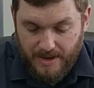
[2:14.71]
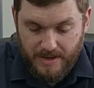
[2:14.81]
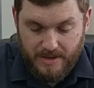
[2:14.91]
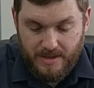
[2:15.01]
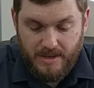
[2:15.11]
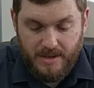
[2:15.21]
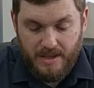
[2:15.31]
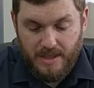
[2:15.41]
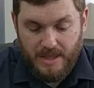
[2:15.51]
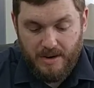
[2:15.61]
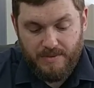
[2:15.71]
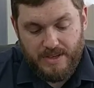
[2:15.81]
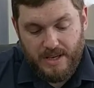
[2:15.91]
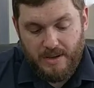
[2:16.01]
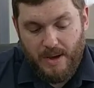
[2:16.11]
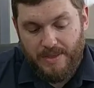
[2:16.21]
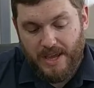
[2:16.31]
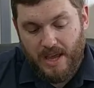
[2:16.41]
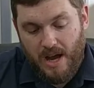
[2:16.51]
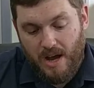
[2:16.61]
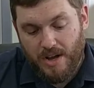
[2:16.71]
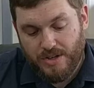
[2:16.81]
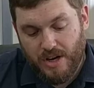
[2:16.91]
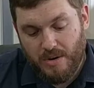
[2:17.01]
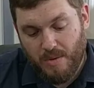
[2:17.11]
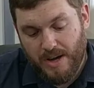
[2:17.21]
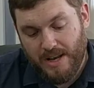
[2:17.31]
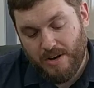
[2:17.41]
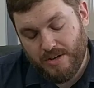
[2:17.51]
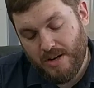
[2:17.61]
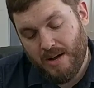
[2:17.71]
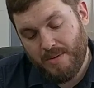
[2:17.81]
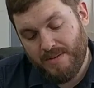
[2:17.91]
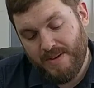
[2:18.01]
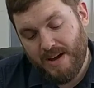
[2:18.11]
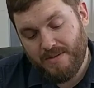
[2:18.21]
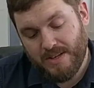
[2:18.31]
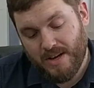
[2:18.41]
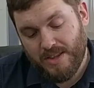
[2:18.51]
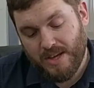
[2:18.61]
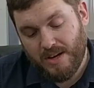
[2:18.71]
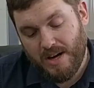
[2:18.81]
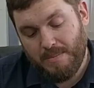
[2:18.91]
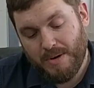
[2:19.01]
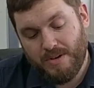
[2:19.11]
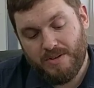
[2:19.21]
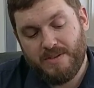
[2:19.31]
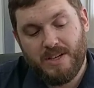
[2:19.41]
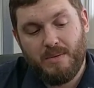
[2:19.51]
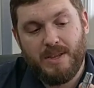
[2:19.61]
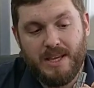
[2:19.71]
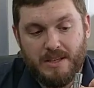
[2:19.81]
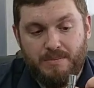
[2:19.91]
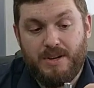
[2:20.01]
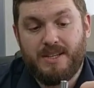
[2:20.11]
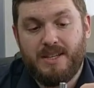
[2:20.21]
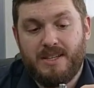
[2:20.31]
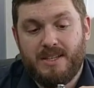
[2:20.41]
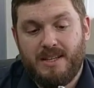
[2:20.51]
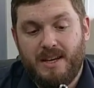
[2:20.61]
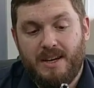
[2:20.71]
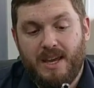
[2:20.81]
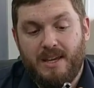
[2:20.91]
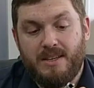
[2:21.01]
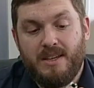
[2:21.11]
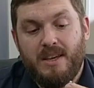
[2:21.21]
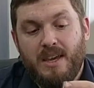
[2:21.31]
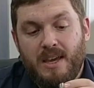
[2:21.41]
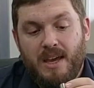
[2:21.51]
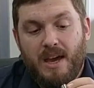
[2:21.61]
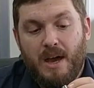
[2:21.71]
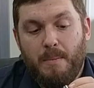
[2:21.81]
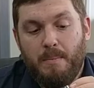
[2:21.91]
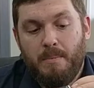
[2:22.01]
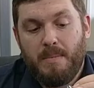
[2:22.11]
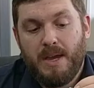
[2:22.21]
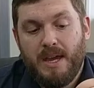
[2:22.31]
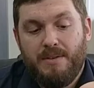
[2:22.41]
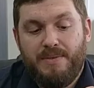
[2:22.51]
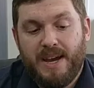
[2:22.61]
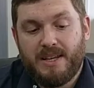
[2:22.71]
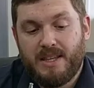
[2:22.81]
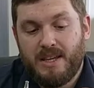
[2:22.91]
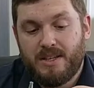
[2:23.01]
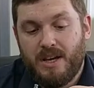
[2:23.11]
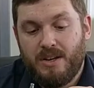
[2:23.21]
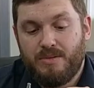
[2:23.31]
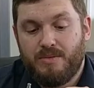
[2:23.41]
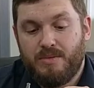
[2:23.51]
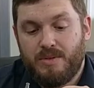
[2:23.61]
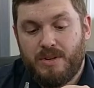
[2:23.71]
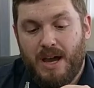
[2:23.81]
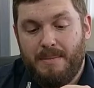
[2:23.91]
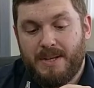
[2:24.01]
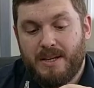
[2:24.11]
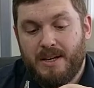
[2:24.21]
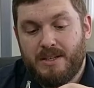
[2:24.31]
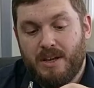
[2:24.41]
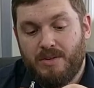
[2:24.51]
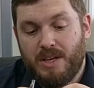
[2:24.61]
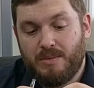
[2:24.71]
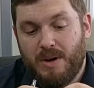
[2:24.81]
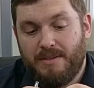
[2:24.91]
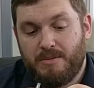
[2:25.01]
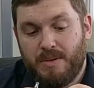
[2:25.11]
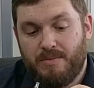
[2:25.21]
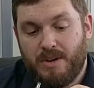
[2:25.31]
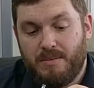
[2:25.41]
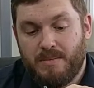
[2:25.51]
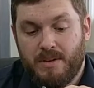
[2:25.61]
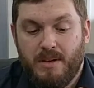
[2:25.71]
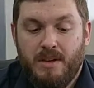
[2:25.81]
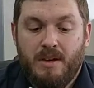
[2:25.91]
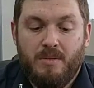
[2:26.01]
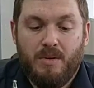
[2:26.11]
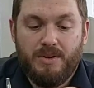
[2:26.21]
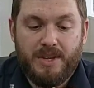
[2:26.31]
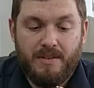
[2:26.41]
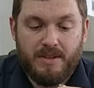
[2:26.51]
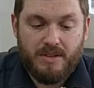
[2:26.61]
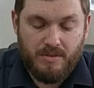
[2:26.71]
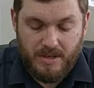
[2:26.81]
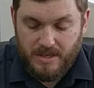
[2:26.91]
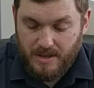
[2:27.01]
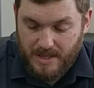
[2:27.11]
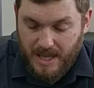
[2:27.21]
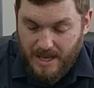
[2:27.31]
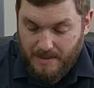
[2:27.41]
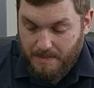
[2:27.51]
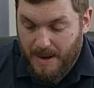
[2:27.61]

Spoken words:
And then obviously I can't show you what it looks like with the valve inside the guide, because obviously when these are pressed into the cylinder head, it affects the internal diameter, so these will have to be reamed once they're installed inside the head.